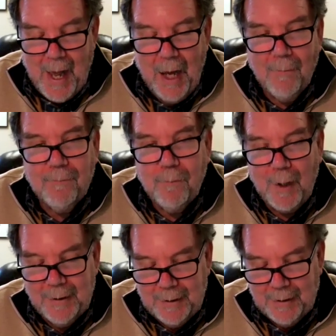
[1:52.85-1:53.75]
How
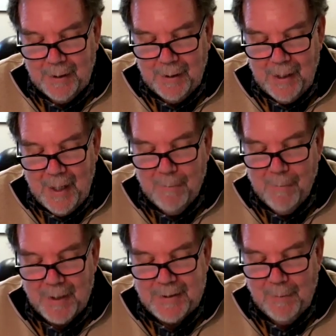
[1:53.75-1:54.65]
frightening it
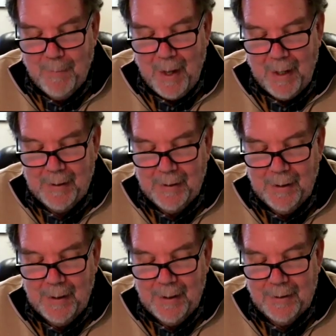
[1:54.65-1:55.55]
must have been
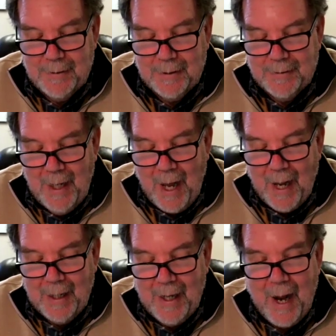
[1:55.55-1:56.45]
to
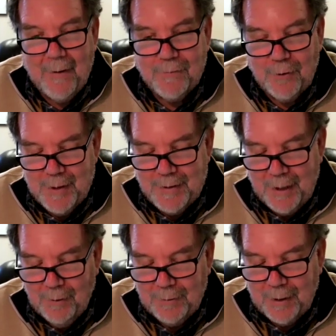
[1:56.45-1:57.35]
die after his
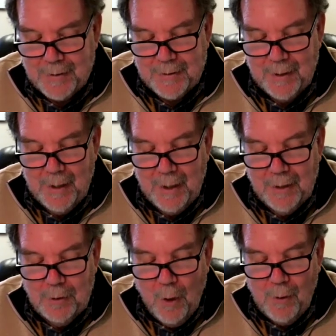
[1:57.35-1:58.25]
illness,
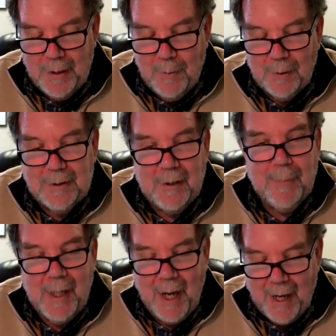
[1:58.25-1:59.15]
knowing he would leave
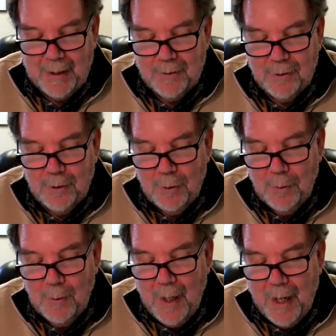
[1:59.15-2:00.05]
behind
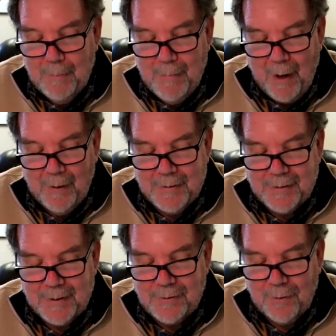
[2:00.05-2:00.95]
two unmarried
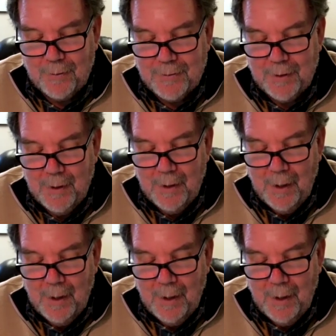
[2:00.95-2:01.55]
sisters.